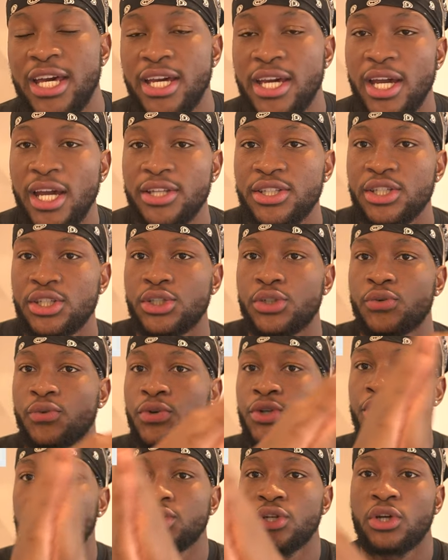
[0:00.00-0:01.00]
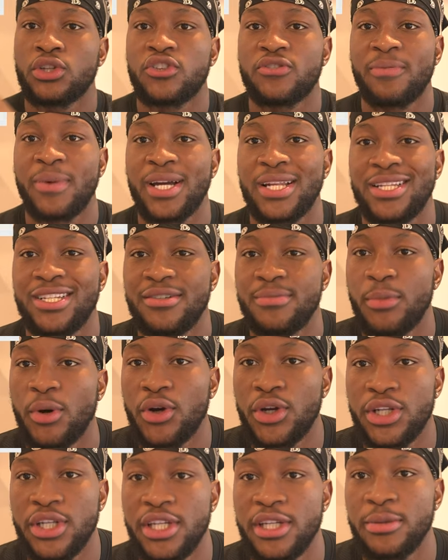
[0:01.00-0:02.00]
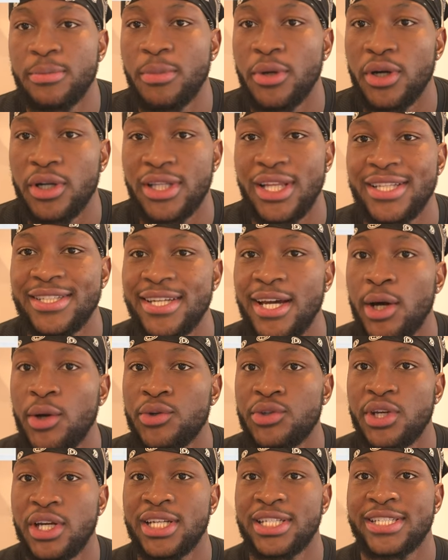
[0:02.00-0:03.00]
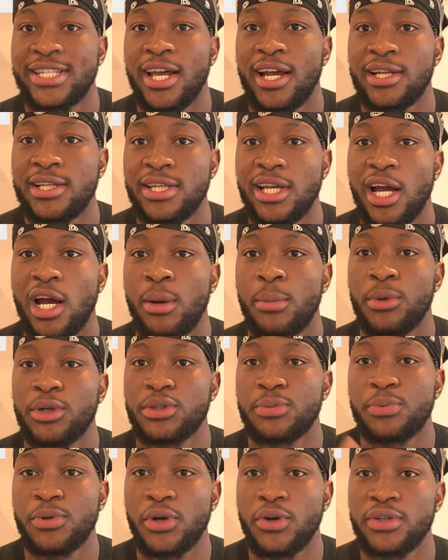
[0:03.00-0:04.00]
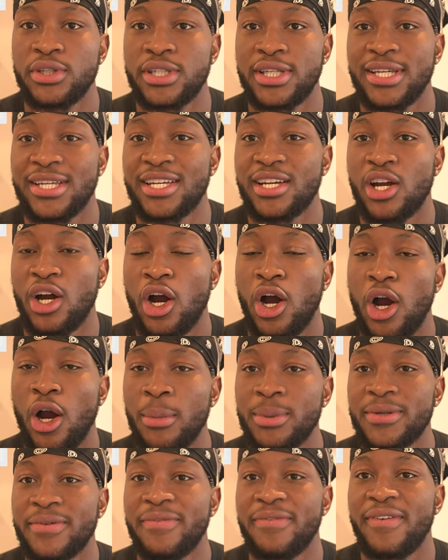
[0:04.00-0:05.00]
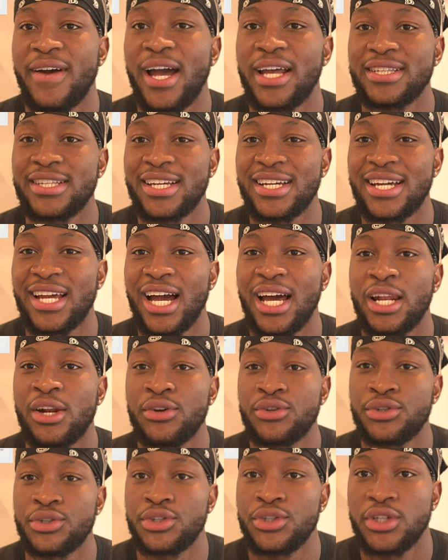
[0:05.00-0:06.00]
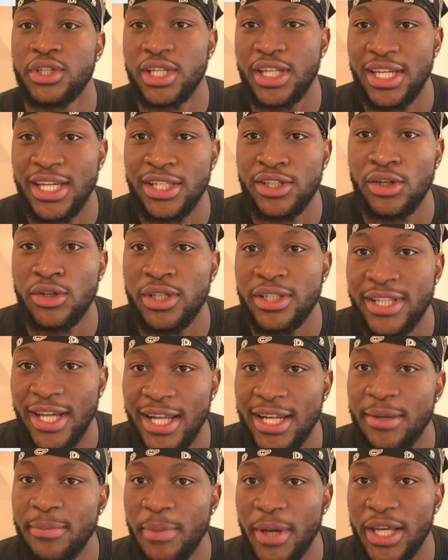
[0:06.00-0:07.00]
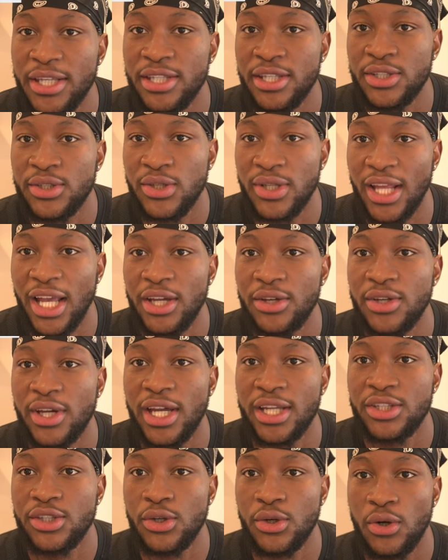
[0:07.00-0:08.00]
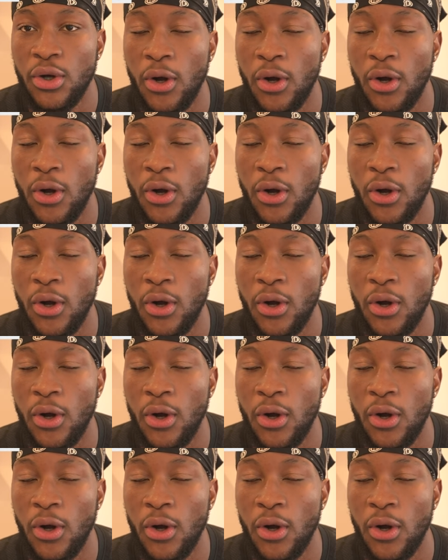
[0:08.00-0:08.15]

here's a screenshot of my lead and ebook that tells you exactly how much protein, carbs, fat, and calories you should eat on a daily basis to let you get to your